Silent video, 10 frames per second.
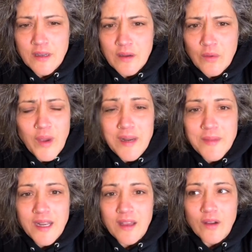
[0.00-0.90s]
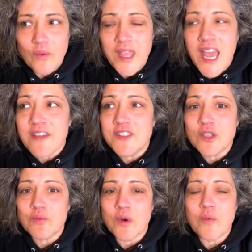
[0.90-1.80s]
Wait a minute. We have
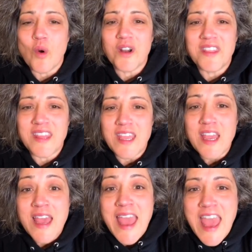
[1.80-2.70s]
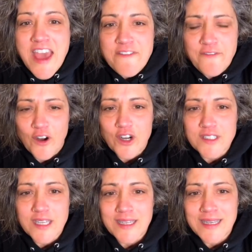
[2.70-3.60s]
to reward the
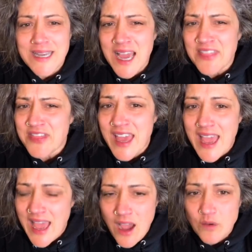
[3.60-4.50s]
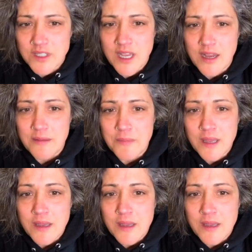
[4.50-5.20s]
effort, not the outcome.